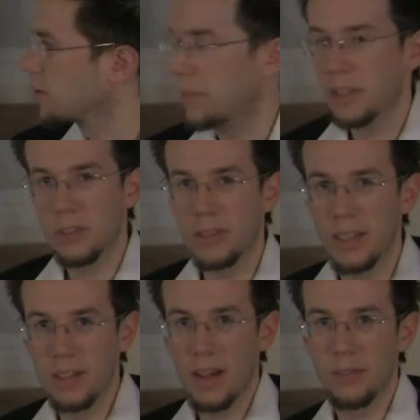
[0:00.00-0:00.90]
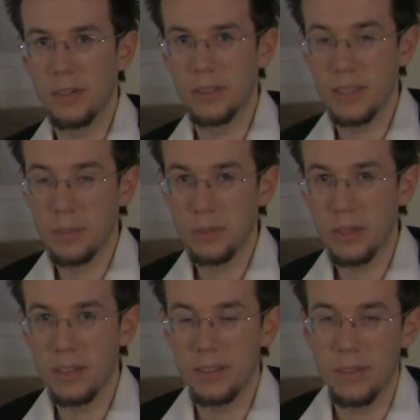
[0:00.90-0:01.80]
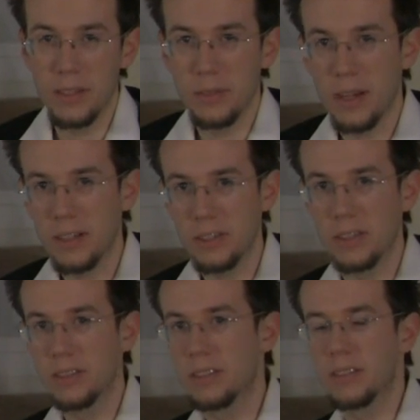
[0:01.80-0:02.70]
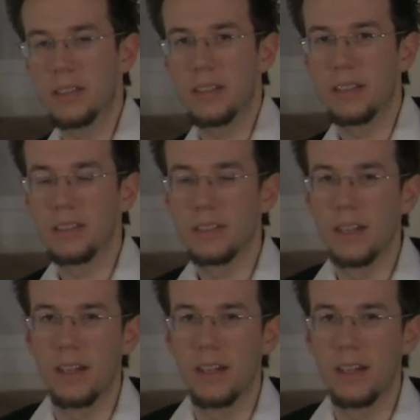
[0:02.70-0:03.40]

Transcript: So make sure that you have your stems going in the right directions, and